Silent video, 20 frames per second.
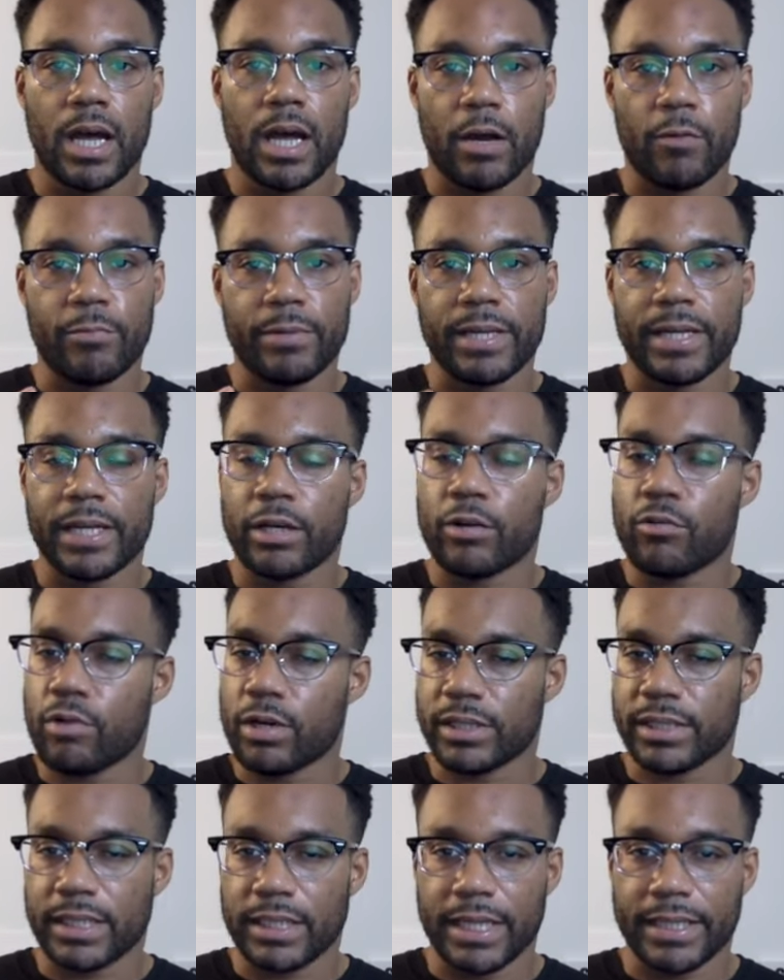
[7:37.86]
we get a
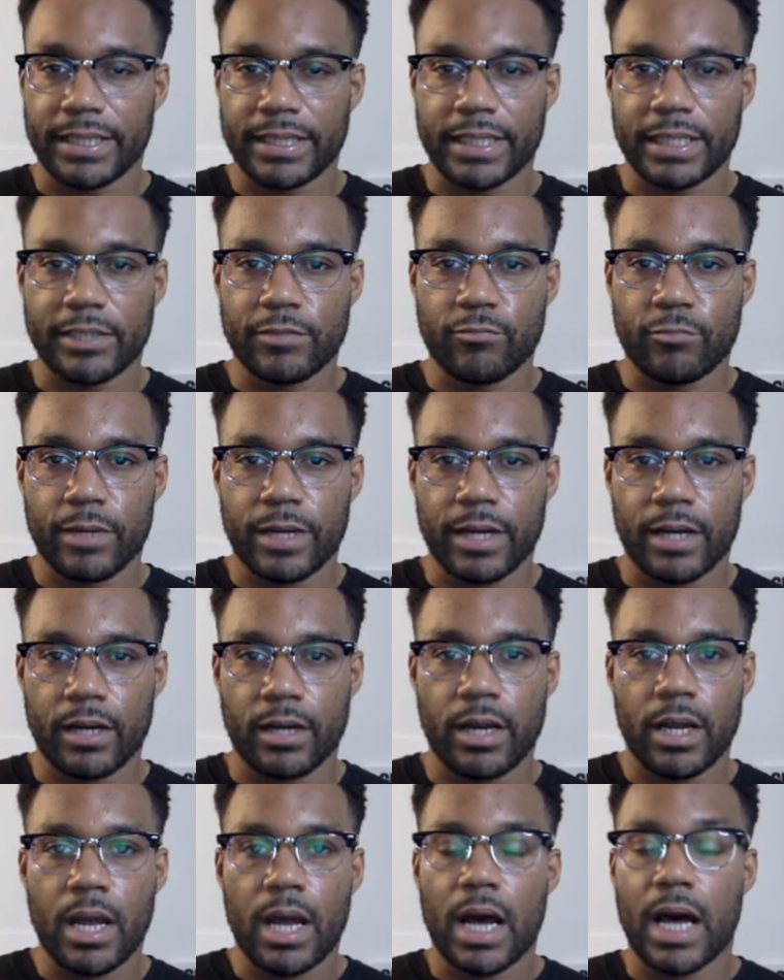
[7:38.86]
question like this
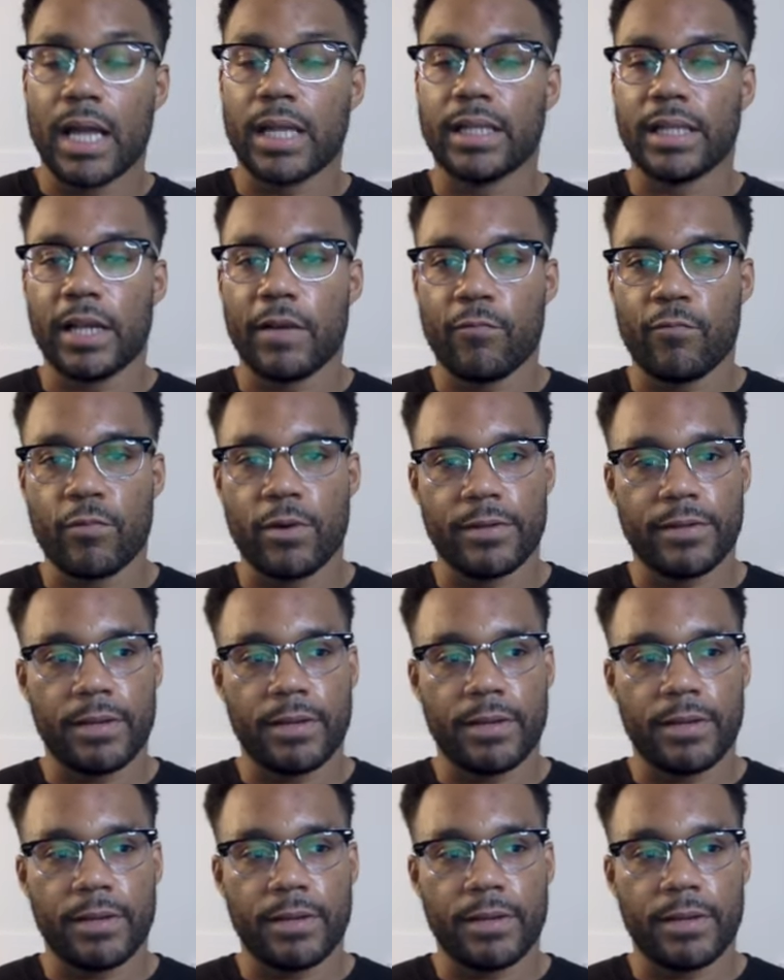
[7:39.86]
where a loved one,